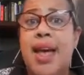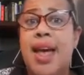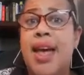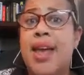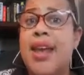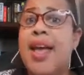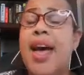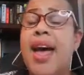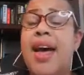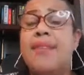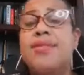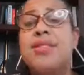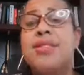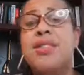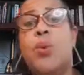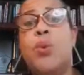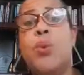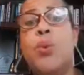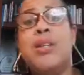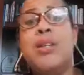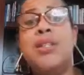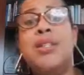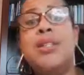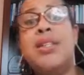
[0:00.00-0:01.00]
and have
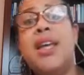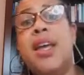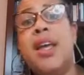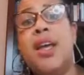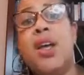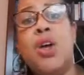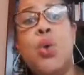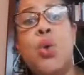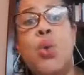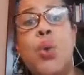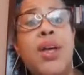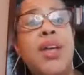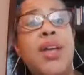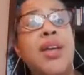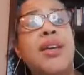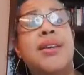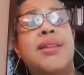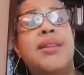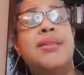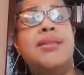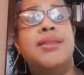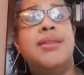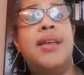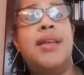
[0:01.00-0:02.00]
someone take a
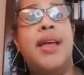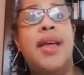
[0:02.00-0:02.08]
quiz,